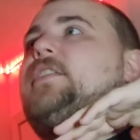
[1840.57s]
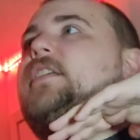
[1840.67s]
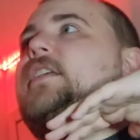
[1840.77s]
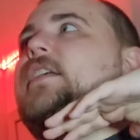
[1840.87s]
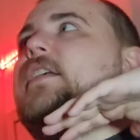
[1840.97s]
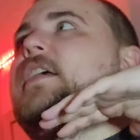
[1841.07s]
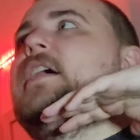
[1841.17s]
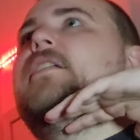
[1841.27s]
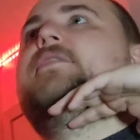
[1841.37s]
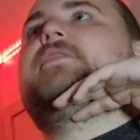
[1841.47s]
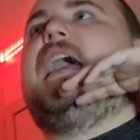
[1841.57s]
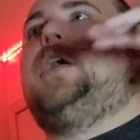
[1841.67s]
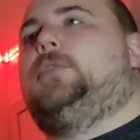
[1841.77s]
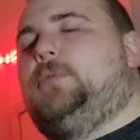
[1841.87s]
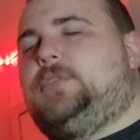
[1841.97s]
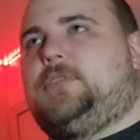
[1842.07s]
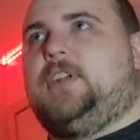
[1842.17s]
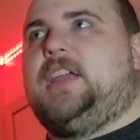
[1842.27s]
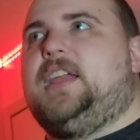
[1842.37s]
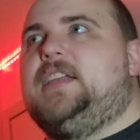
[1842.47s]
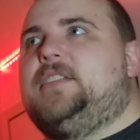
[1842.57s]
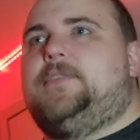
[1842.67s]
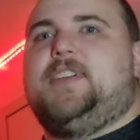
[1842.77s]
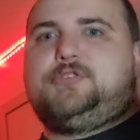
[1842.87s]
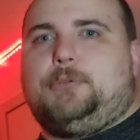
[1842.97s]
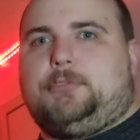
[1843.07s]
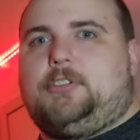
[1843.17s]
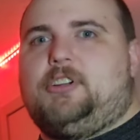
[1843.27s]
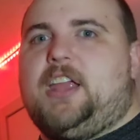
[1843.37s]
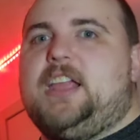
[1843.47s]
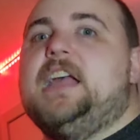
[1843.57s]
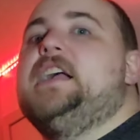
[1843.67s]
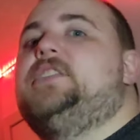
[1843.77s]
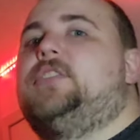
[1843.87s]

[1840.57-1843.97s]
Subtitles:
The sound was great. The visuals are great.